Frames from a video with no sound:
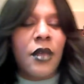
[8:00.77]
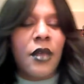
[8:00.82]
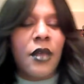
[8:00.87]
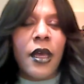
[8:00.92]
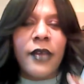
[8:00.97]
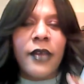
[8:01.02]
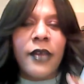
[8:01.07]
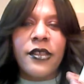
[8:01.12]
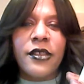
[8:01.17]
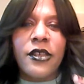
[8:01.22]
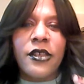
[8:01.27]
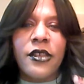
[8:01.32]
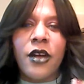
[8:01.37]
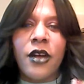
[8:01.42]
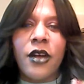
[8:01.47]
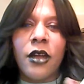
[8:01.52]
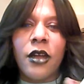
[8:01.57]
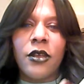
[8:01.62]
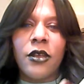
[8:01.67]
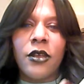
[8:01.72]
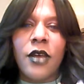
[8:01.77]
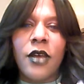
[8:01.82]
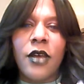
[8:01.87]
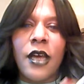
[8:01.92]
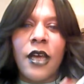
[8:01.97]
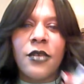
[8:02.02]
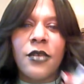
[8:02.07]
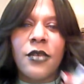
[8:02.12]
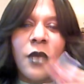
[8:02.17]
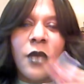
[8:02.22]
I consider all of you
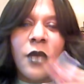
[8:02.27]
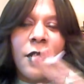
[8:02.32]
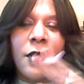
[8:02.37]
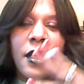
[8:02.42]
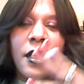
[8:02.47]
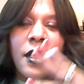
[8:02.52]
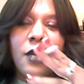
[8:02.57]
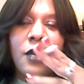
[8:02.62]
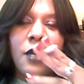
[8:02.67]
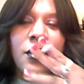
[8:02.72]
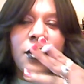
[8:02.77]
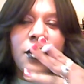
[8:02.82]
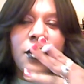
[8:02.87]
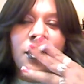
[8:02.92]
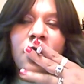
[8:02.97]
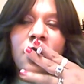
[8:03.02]
guys my peeps.